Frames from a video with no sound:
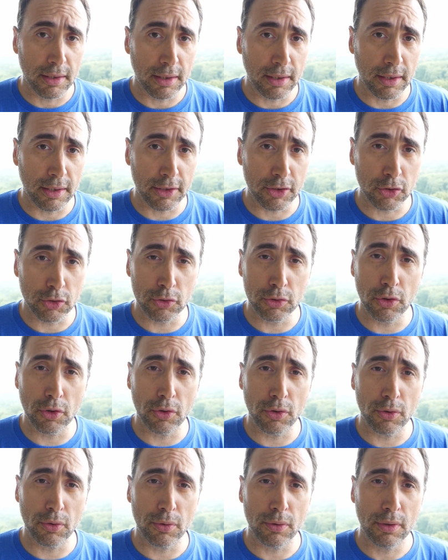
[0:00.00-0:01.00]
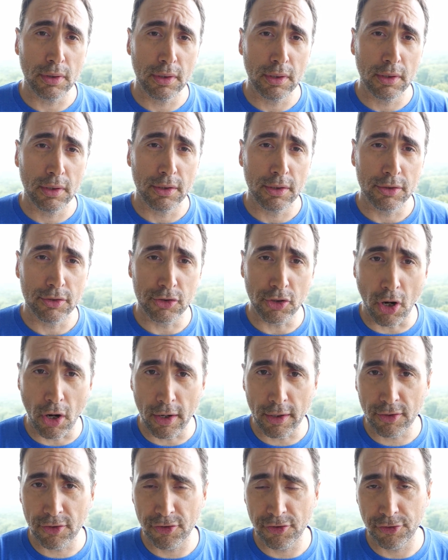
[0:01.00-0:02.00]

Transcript: uh, Google Docs,